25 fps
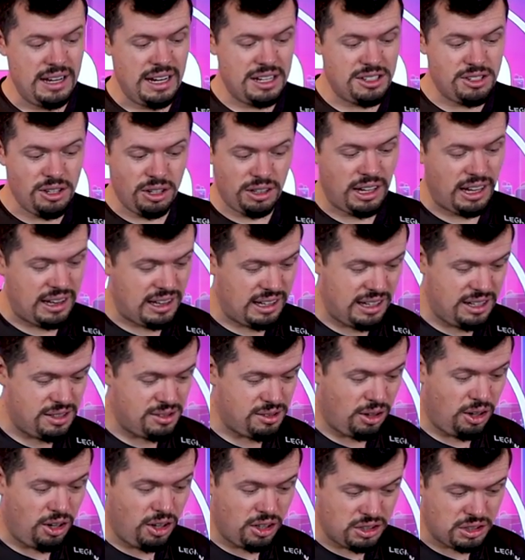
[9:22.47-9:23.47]
It's not that
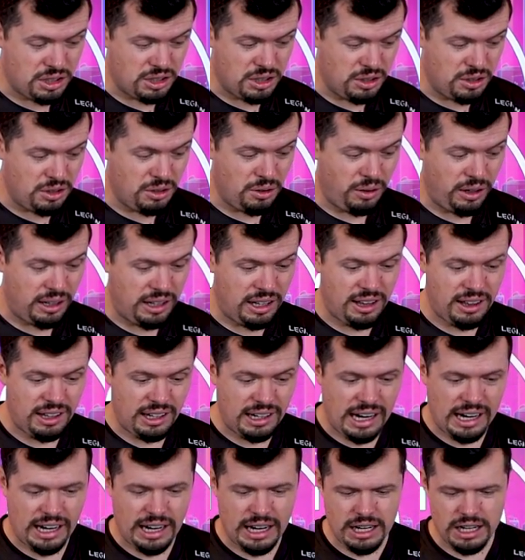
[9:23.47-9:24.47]
these aren't good or
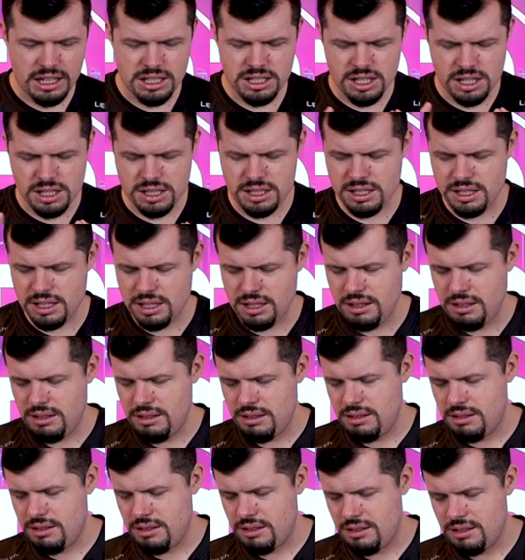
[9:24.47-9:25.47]
anything like that. It's just
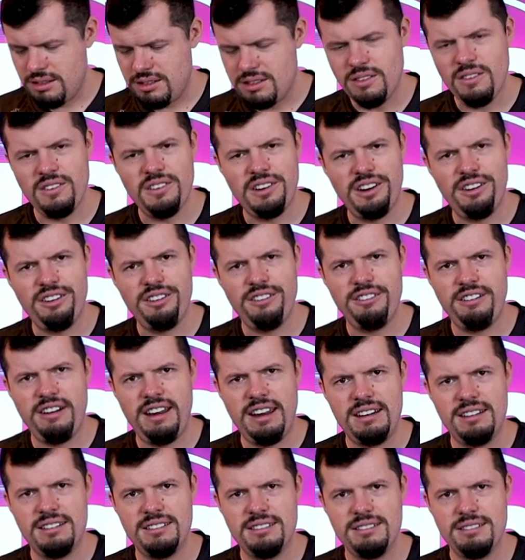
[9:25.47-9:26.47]
seven hundred
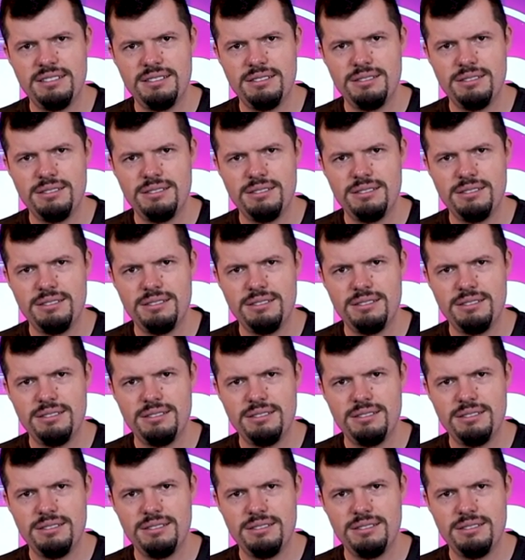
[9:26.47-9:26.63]
rand